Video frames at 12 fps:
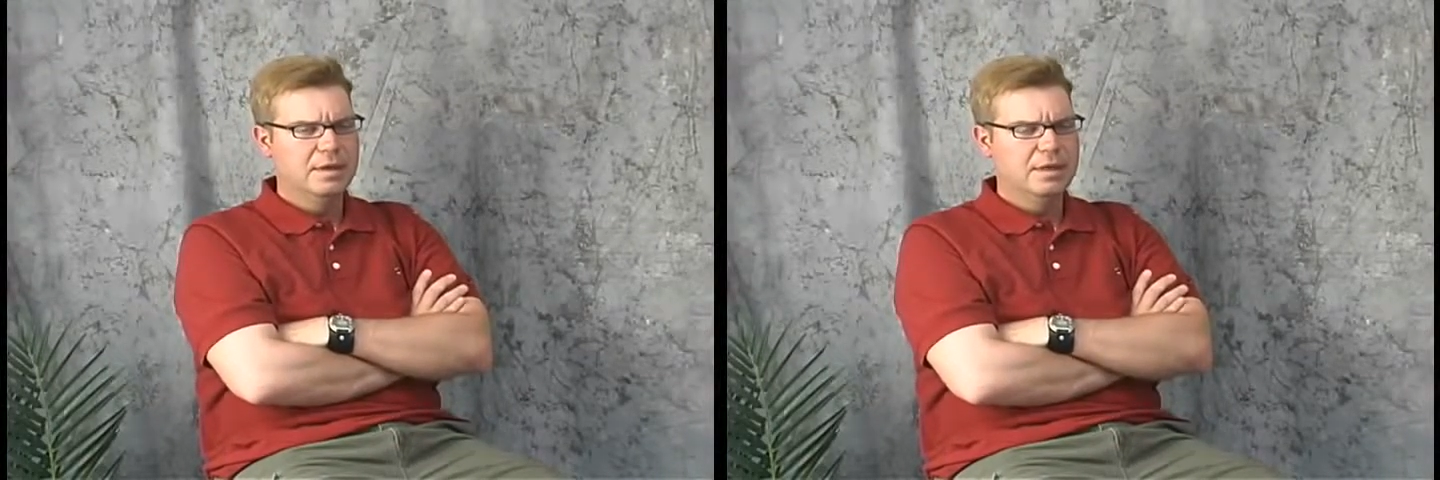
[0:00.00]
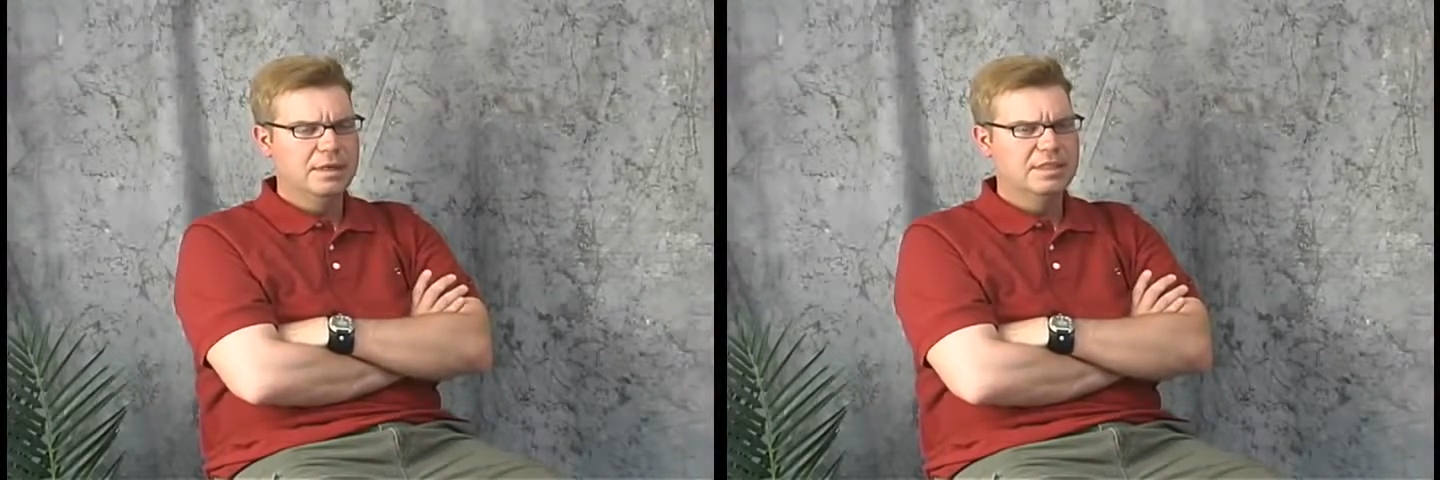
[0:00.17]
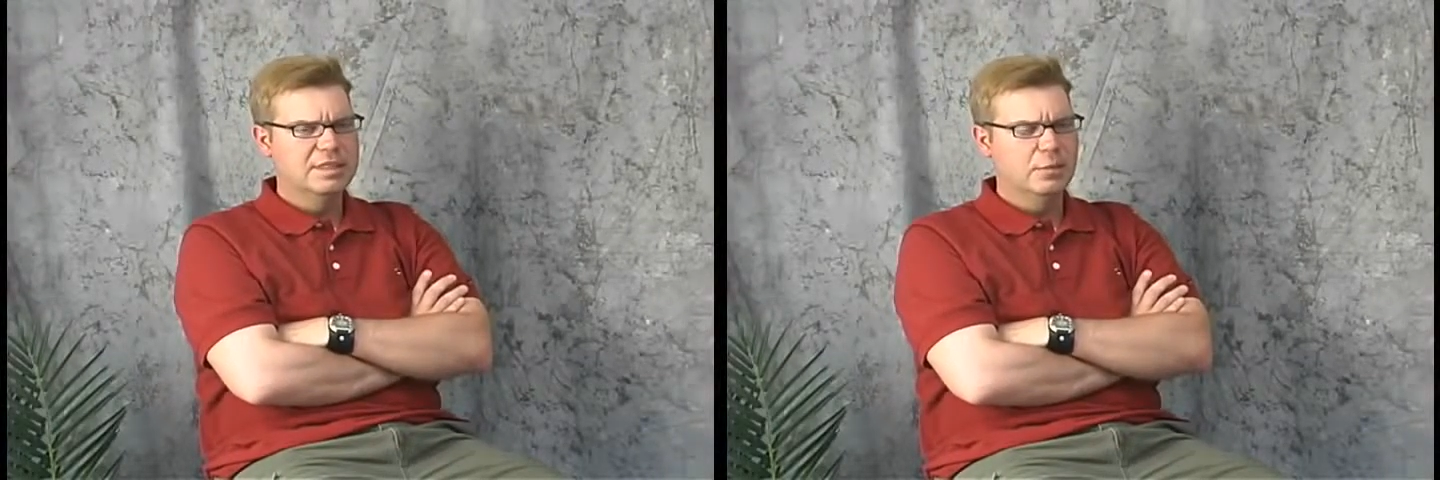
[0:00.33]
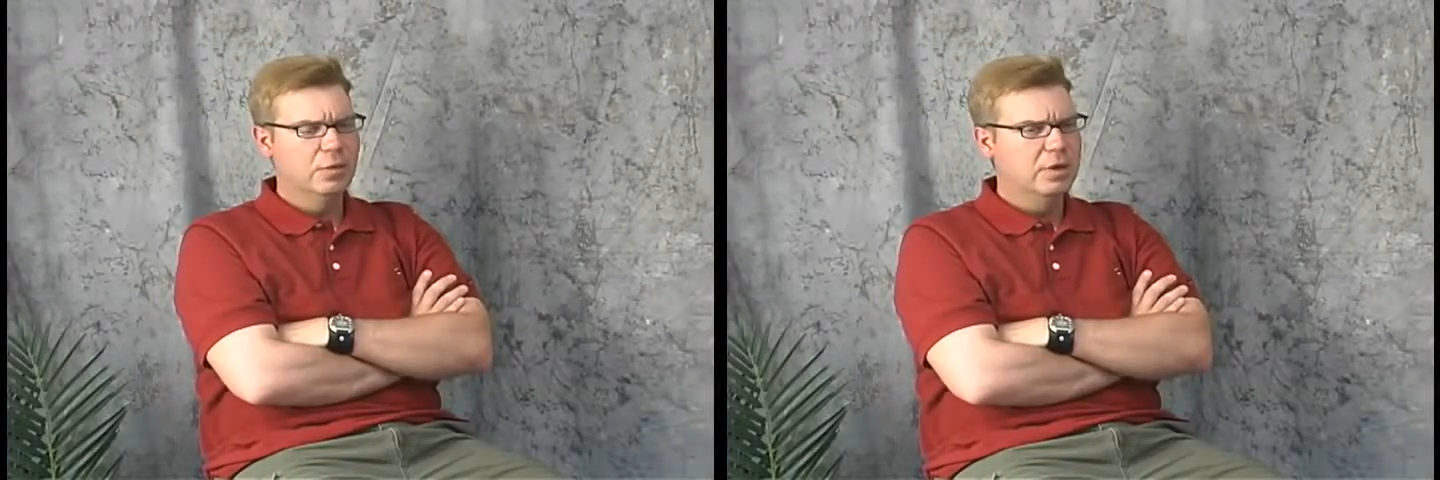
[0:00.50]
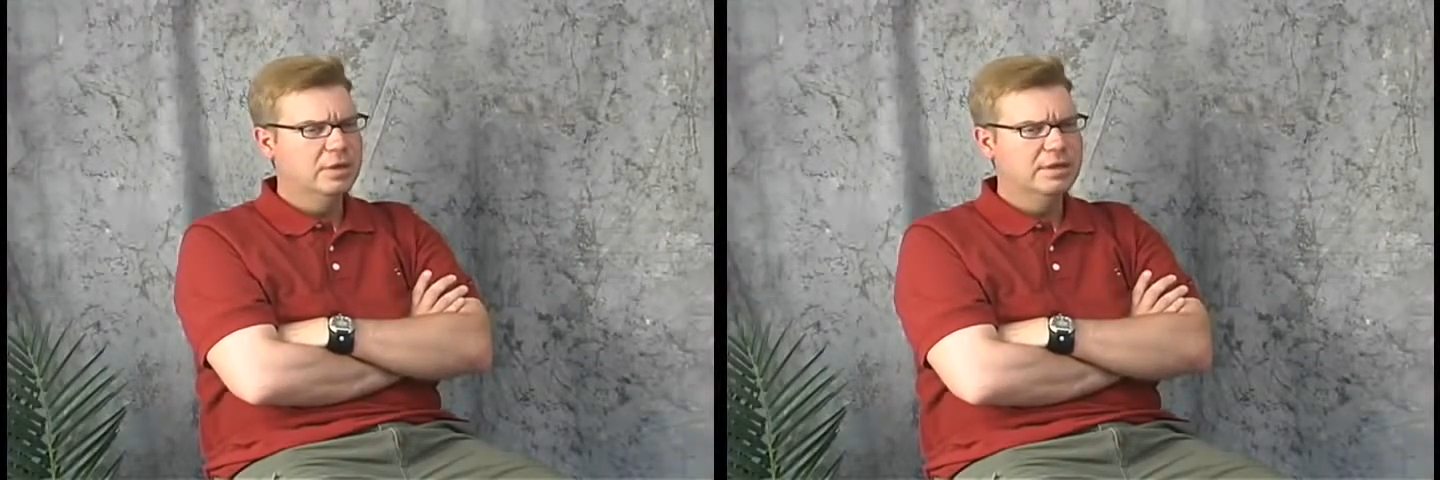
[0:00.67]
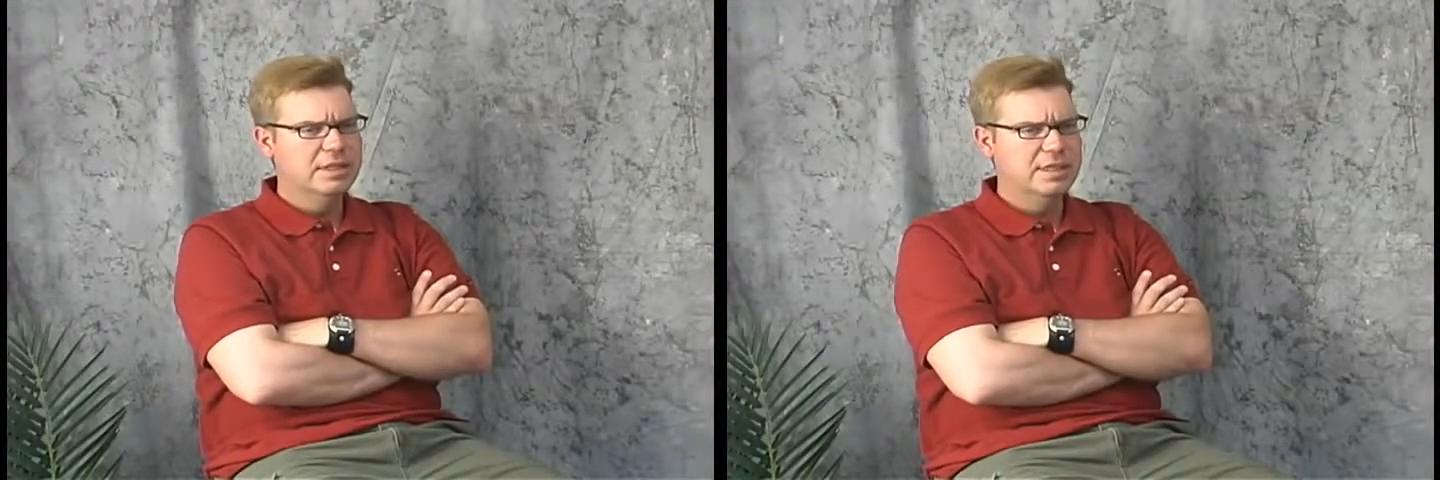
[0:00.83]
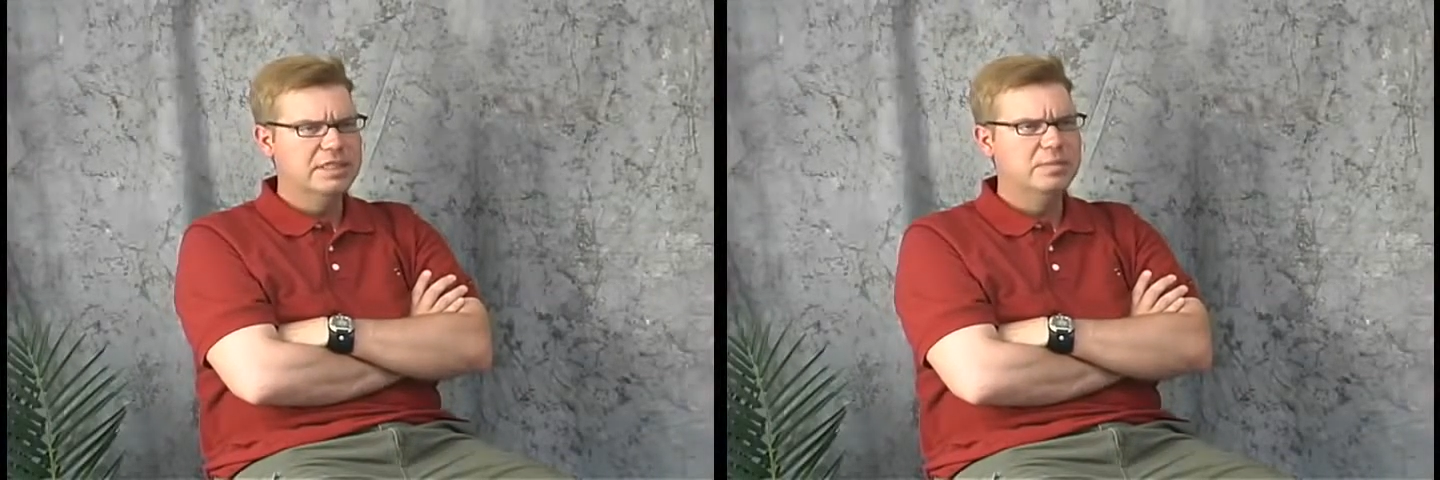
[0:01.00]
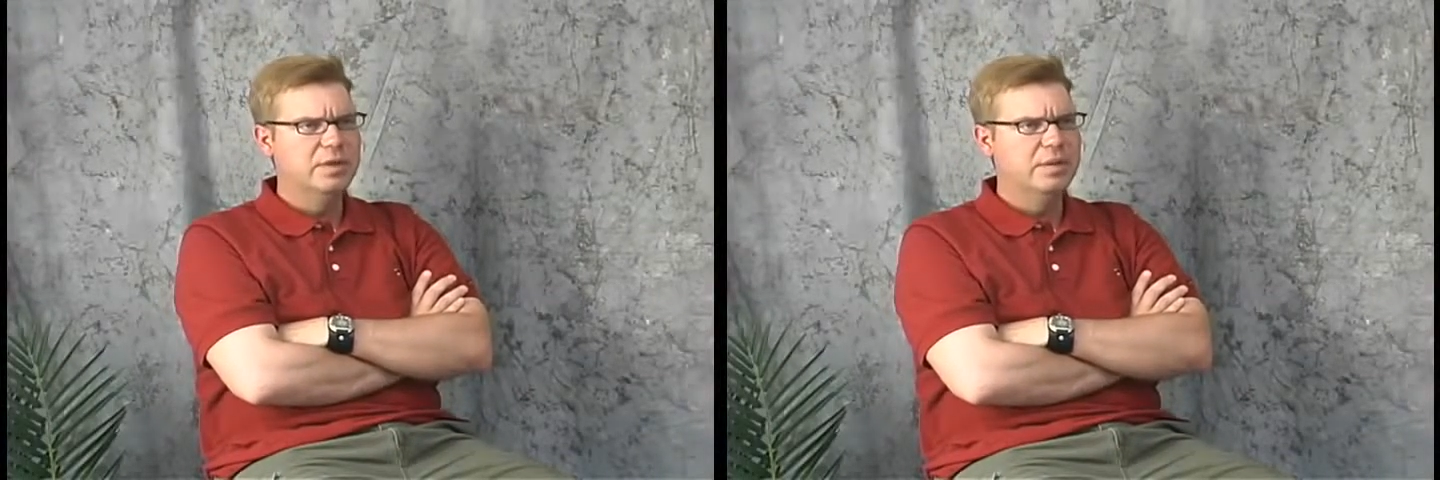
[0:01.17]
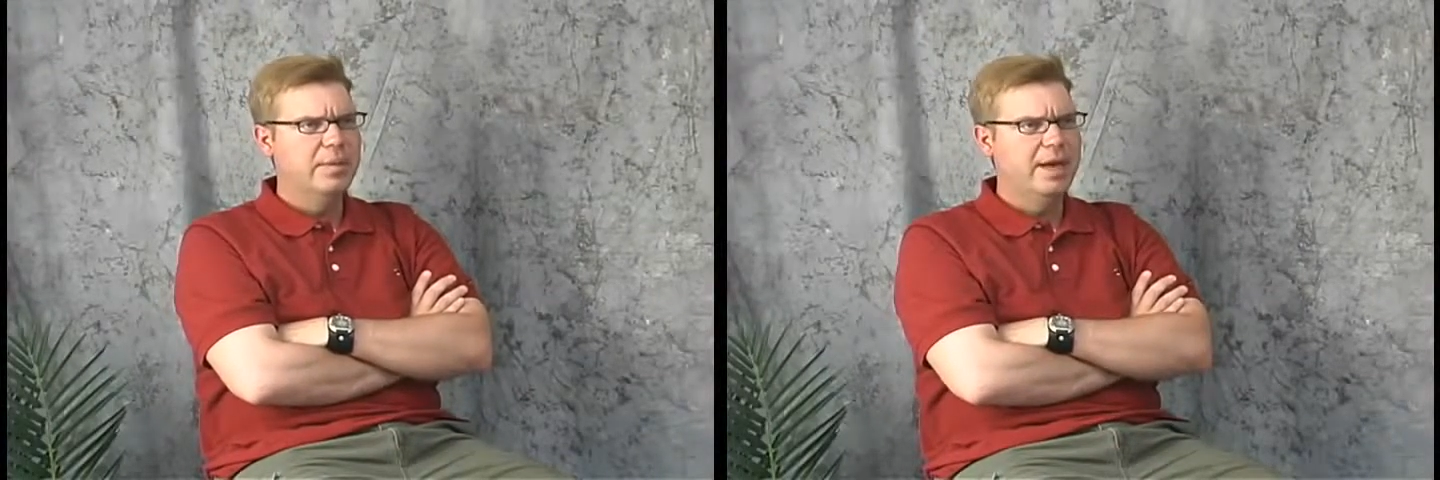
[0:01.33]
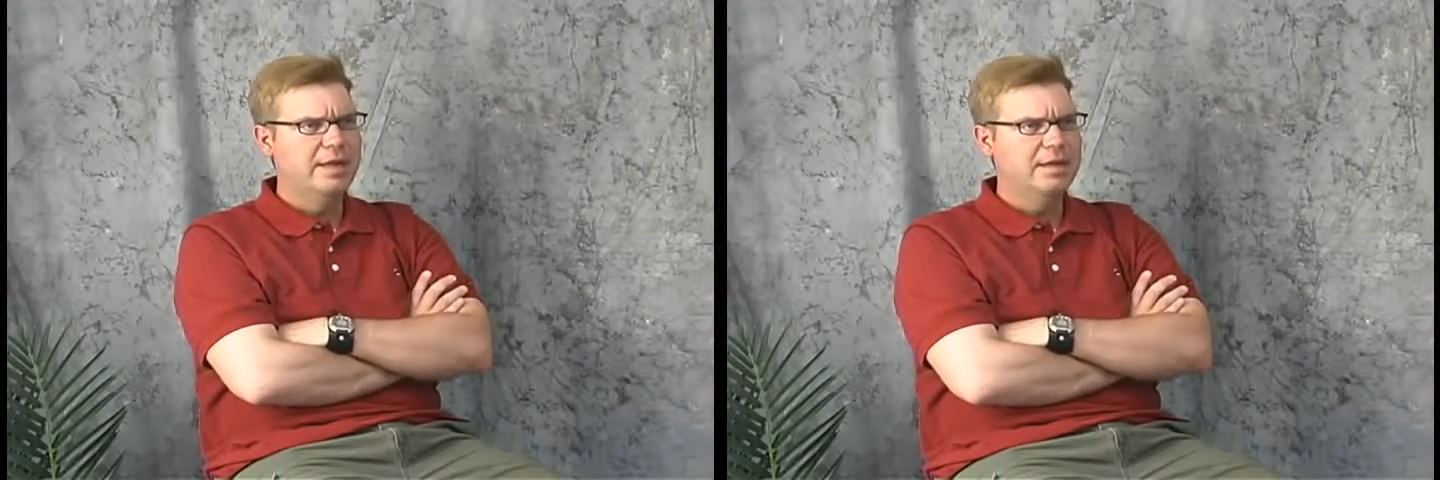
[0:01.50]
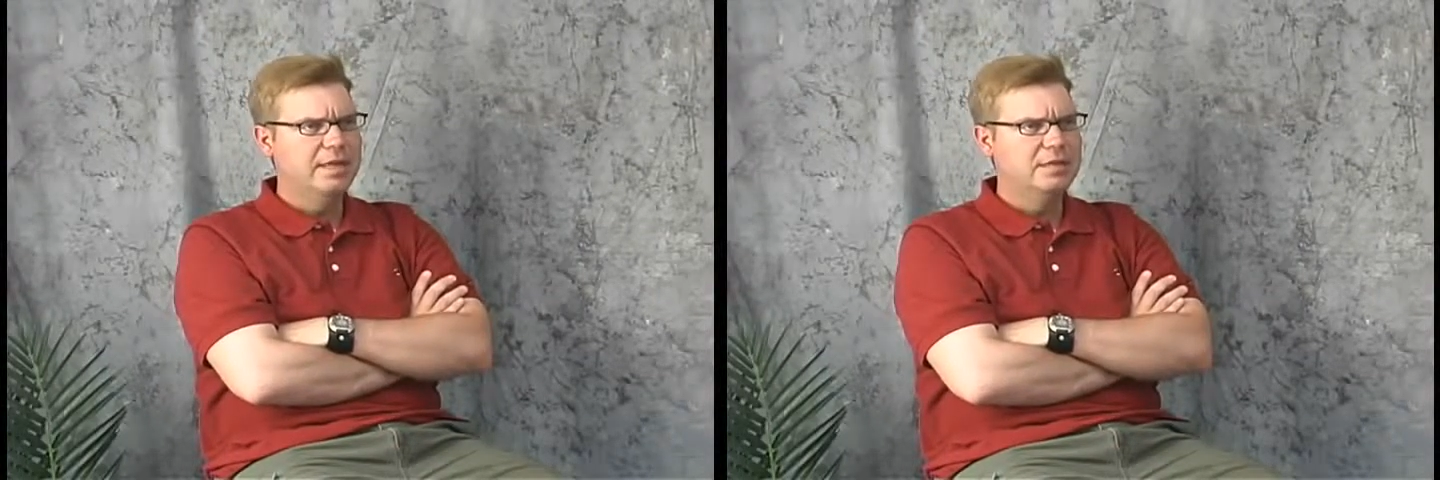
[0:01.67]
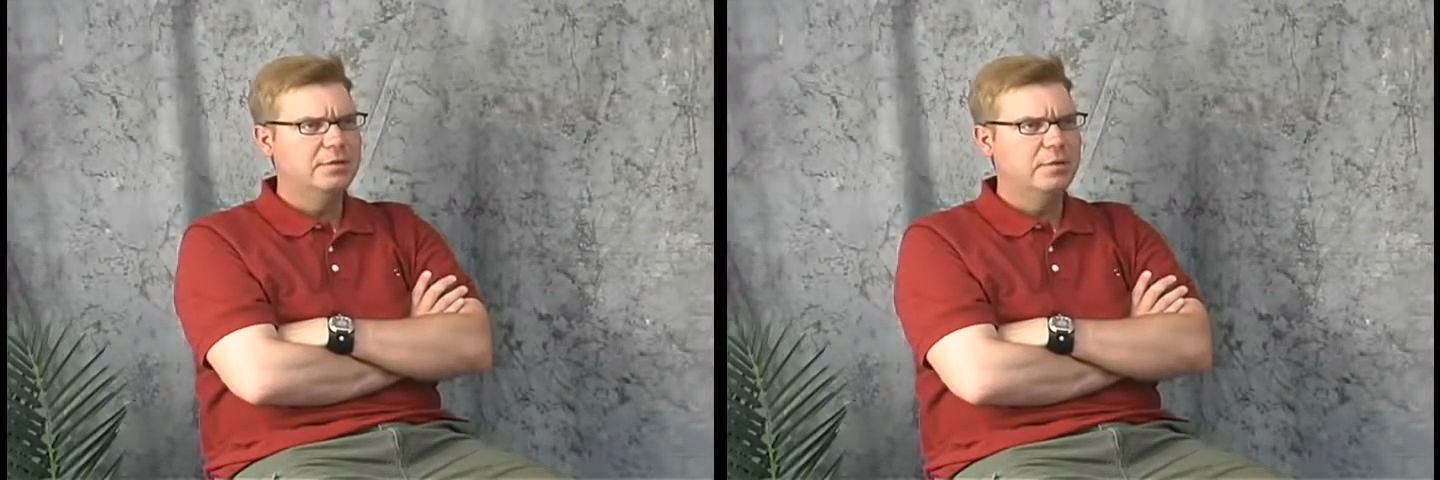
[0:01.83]
And I said, "Well, today's been a bad
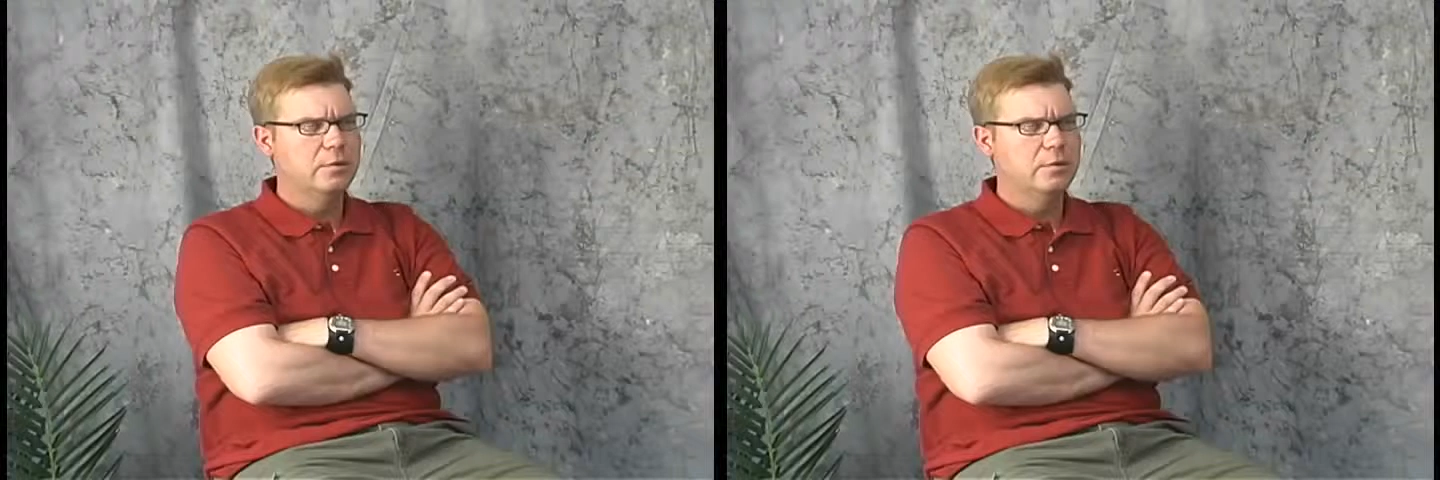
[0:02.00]
day, sir.